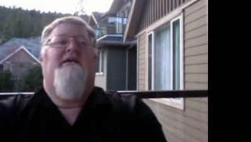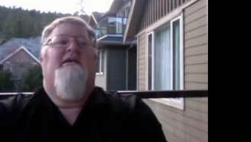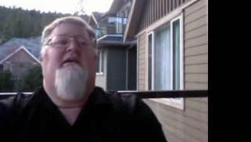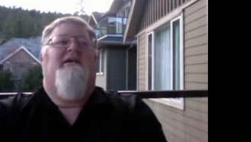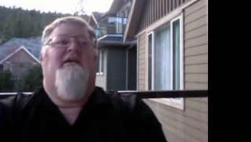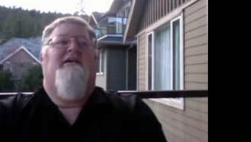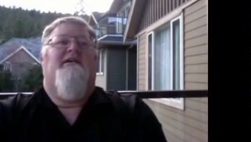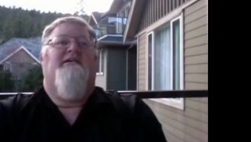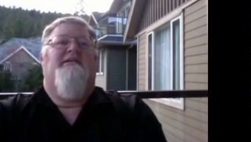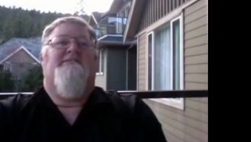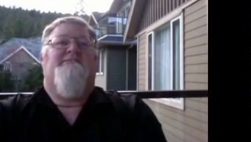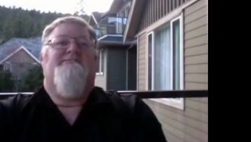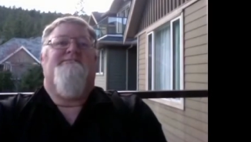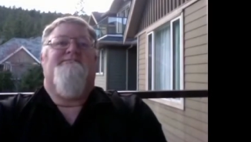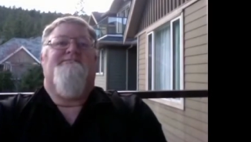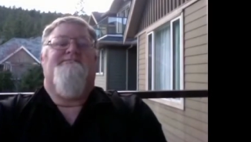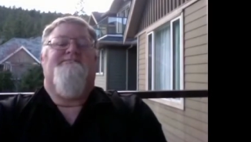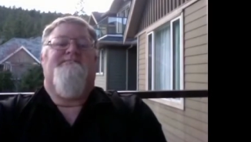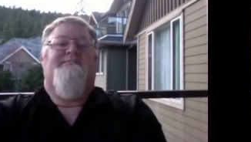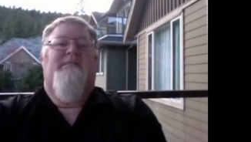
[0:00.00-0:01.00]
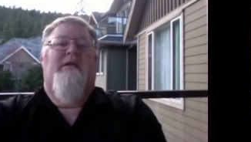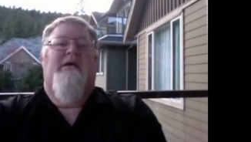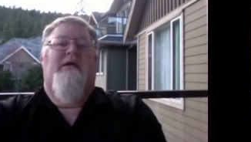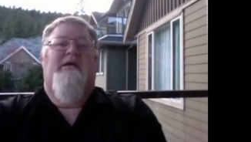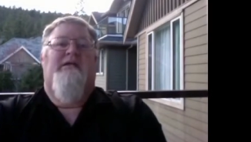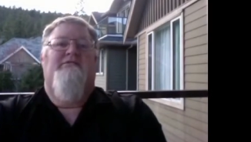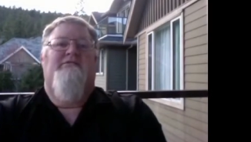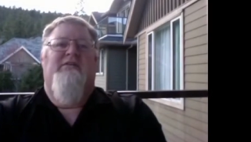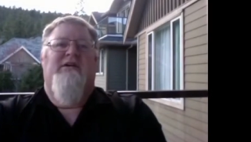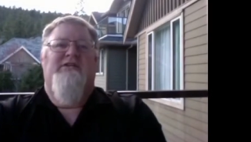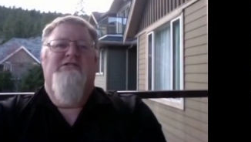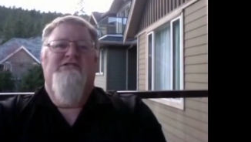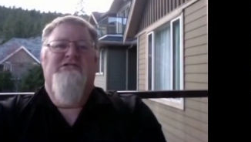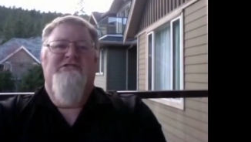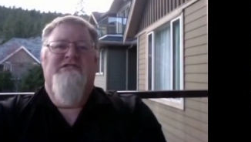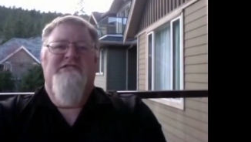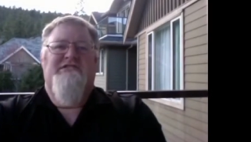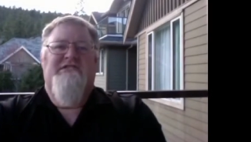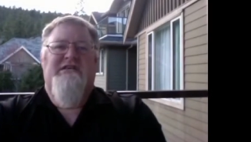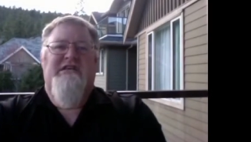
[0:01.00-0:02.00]
Um, in fact,
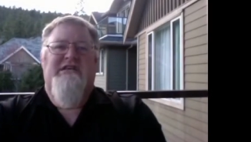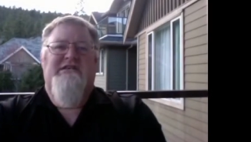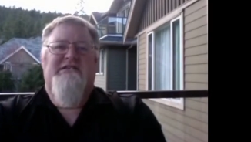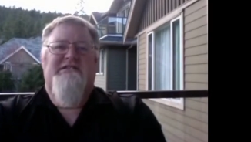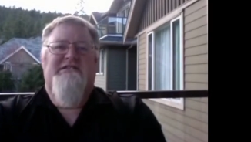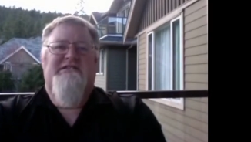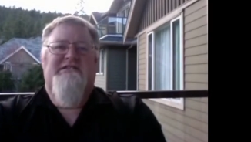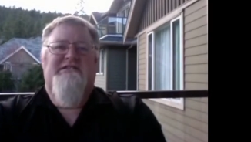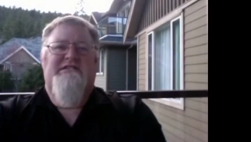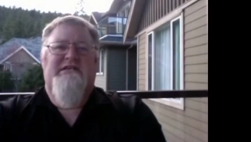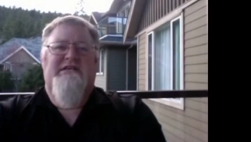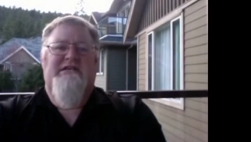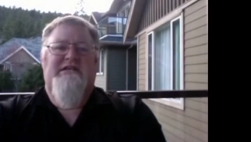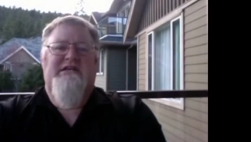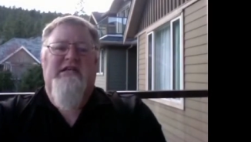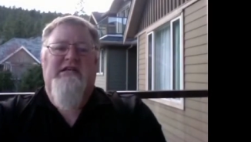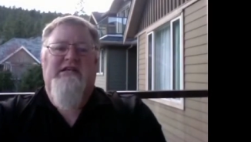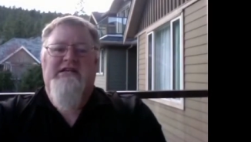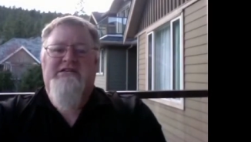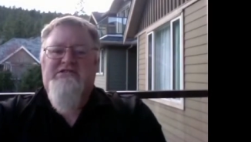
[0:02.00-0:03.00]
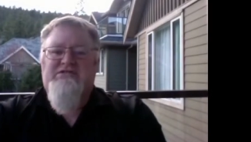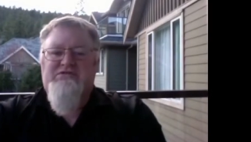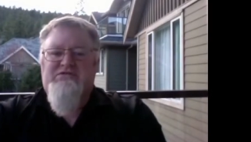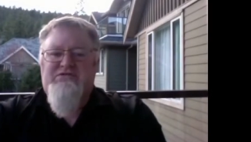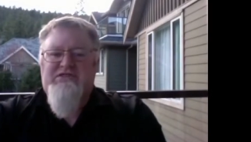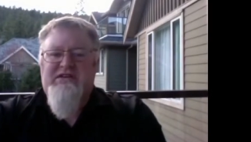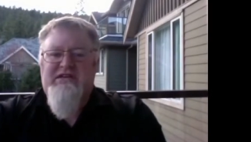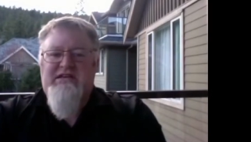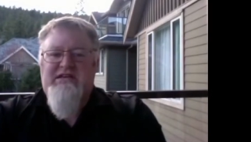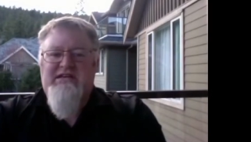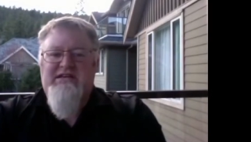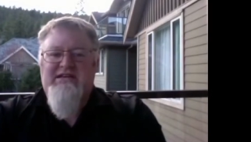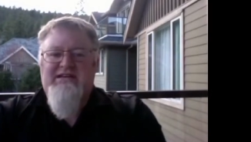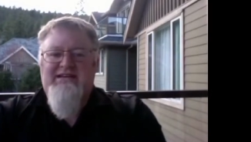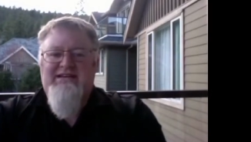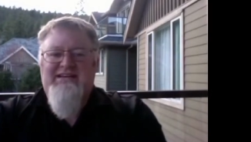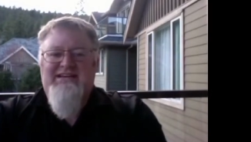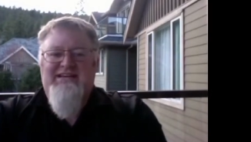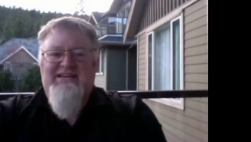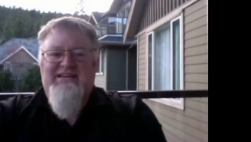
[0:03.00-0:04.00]
Jesus says, unless you see,
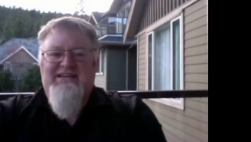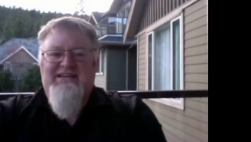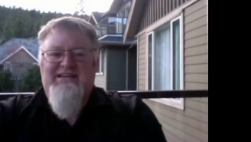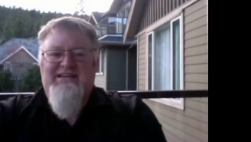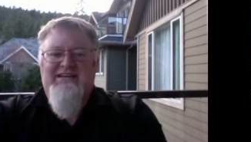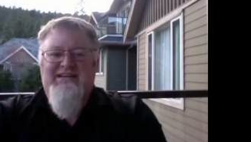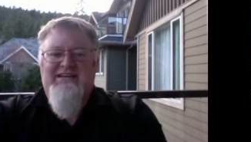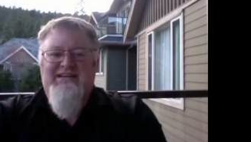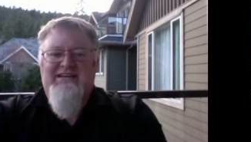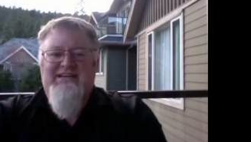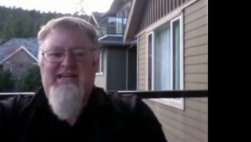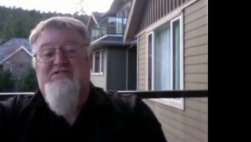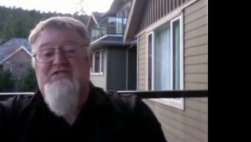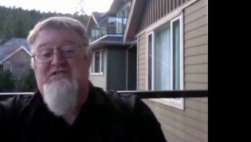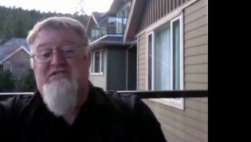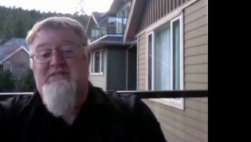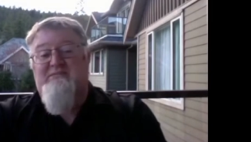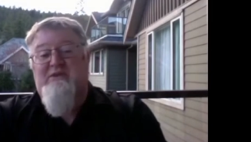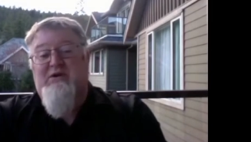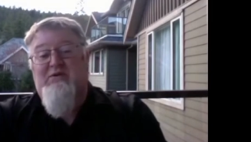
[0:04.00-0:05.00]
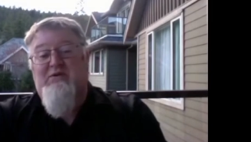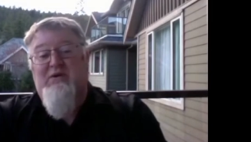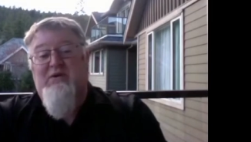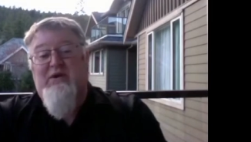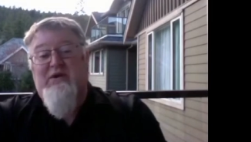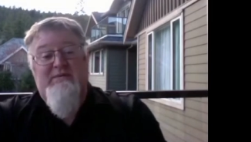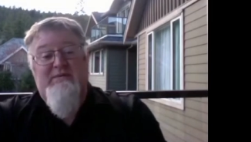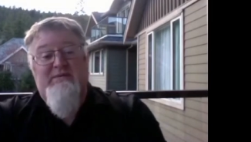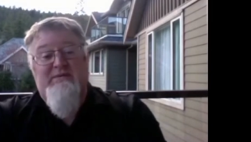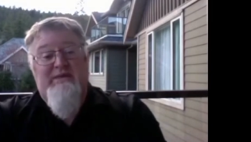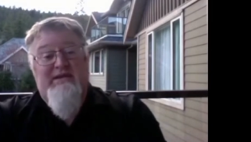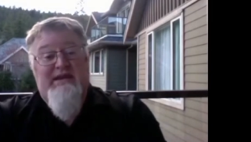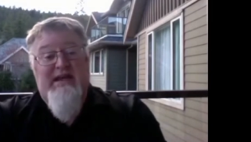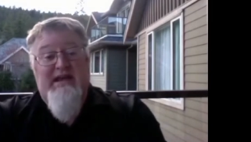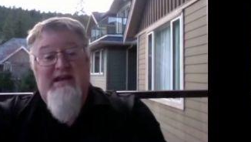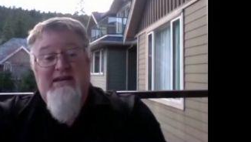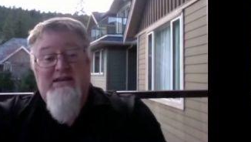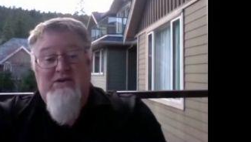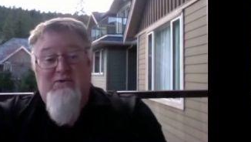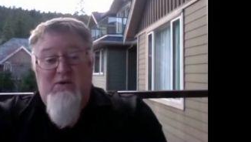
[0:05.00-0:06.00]
even if you see somebody raised from the dead,
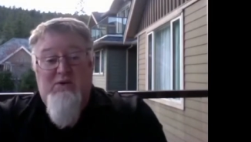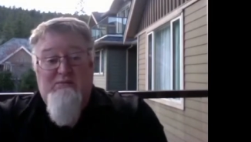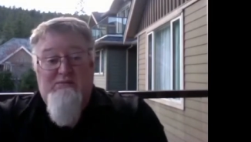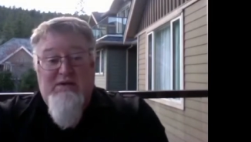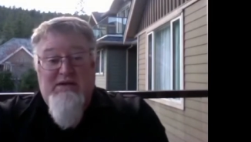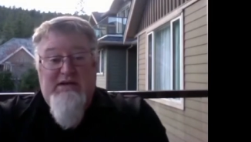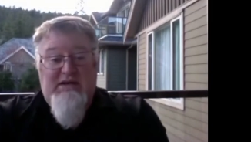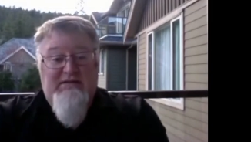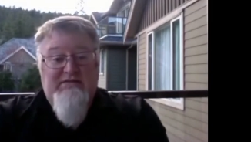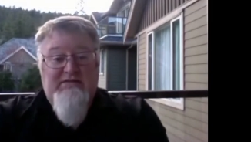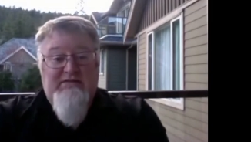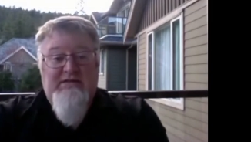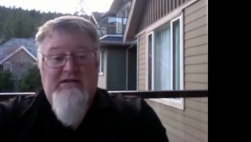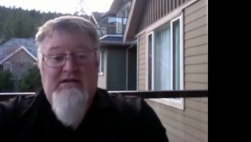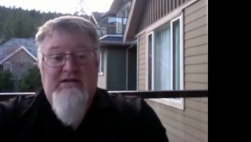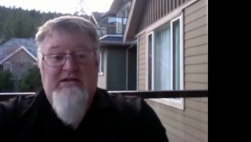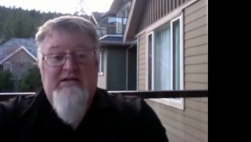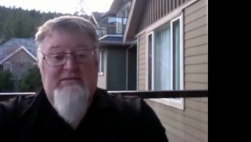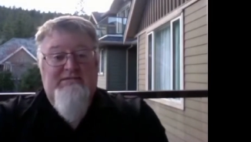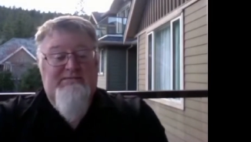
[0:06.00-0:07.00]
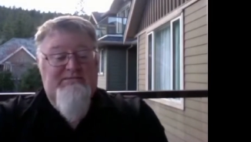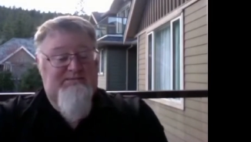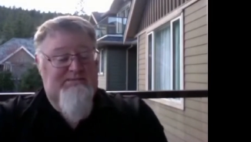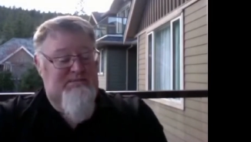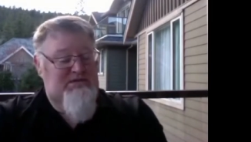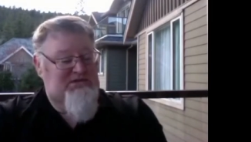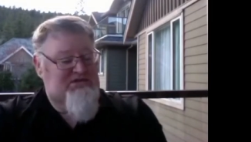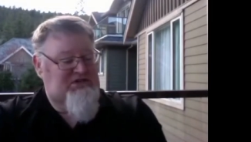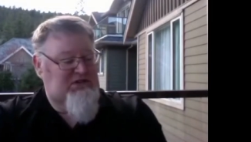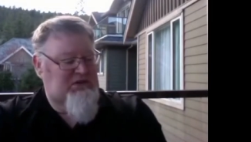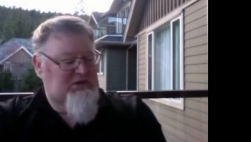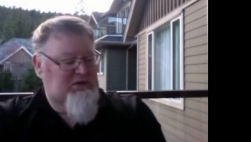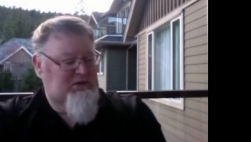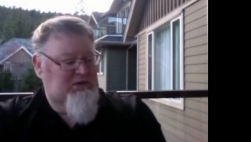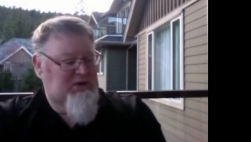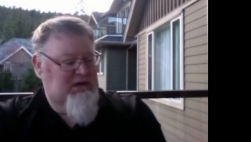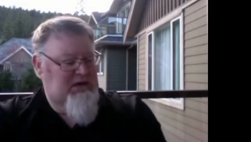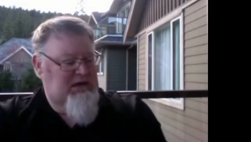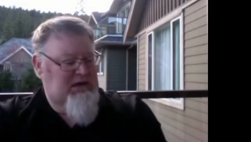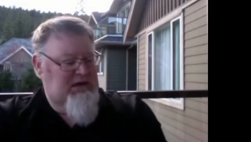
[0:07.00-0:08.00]
you won't believe. Um, so
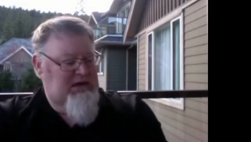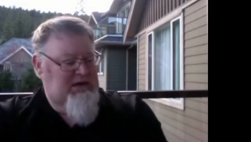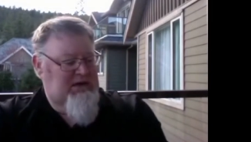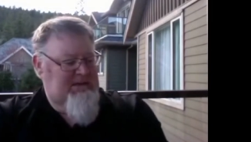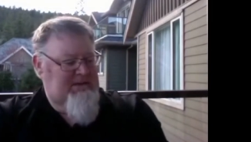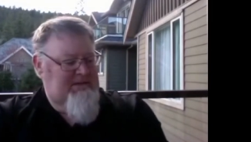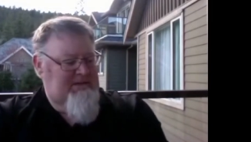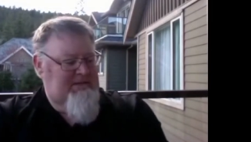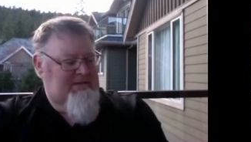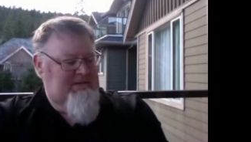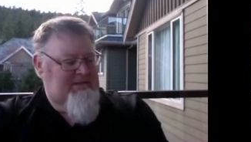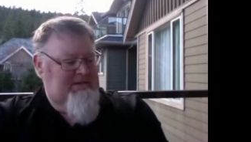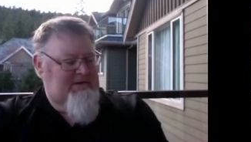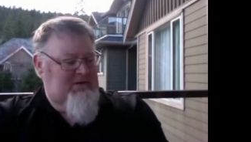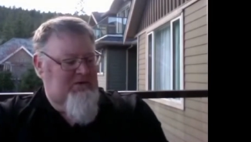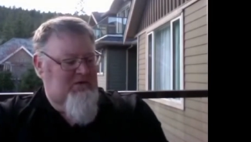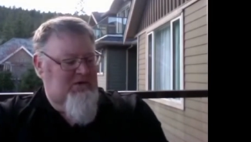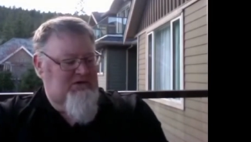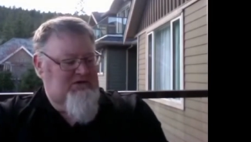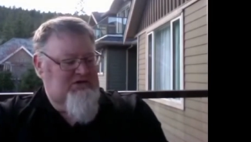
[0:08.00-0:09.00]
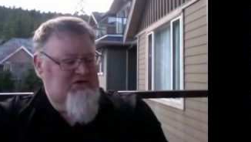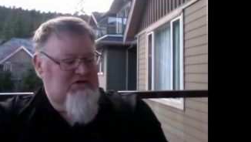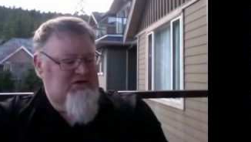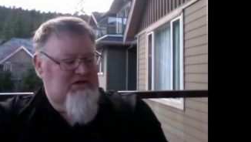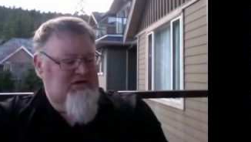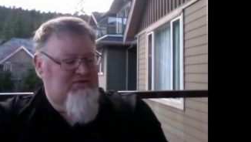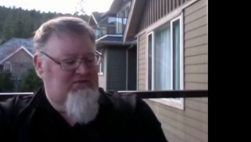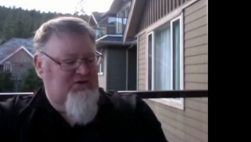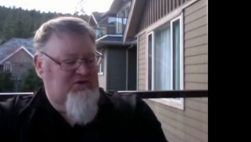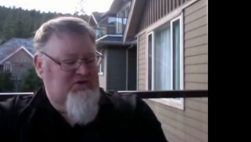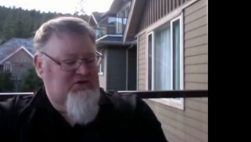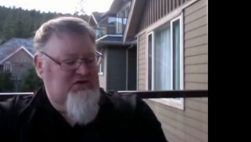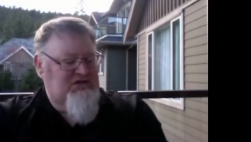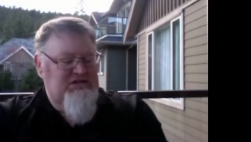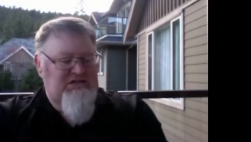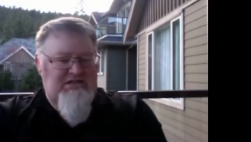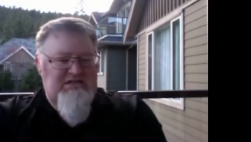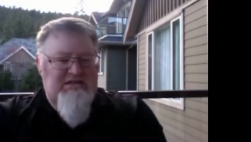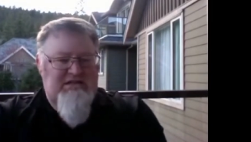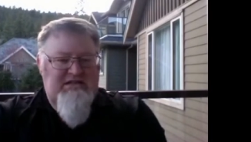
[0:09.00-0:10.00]
the question for
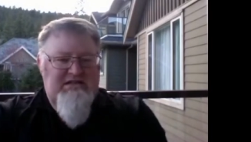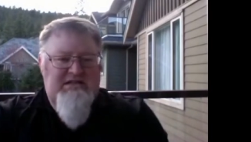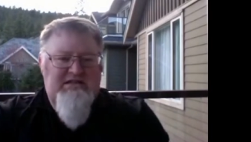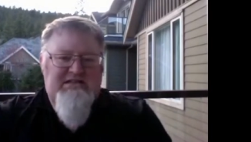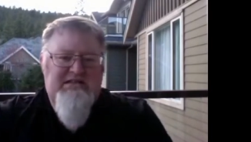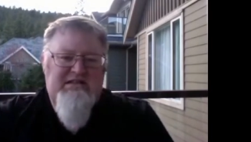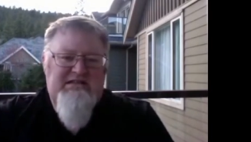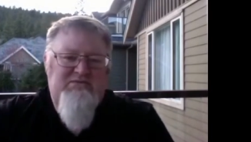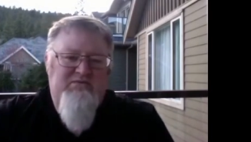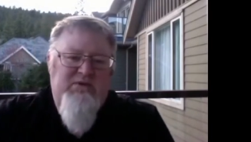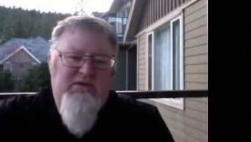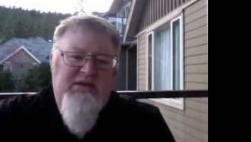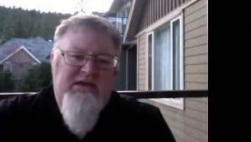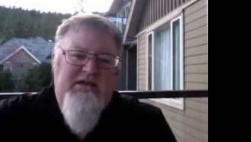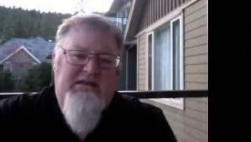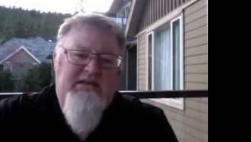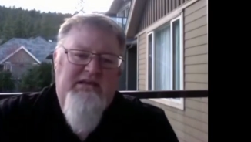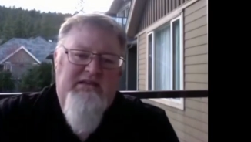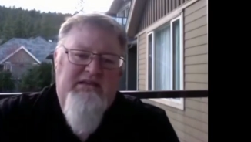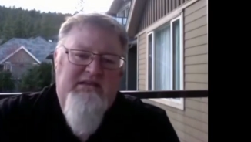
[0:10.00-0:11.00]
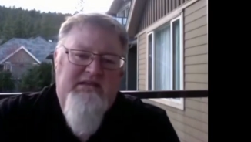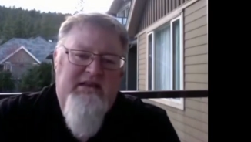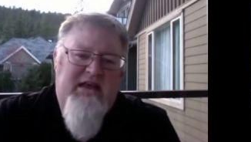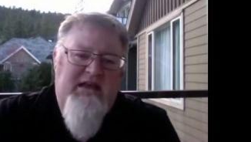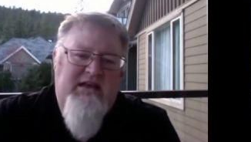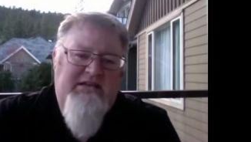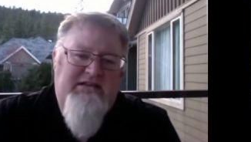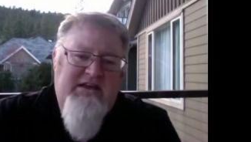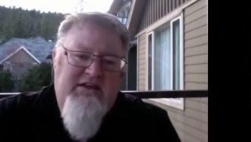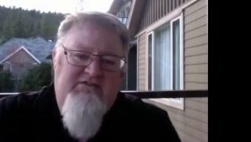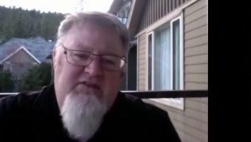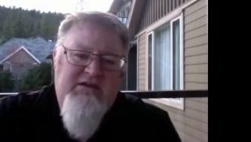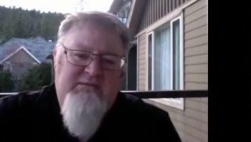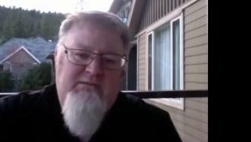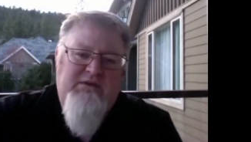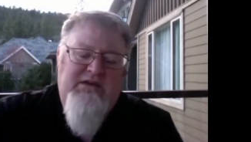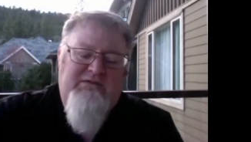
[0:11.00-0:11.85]
Jesus is, is this really a definite belief?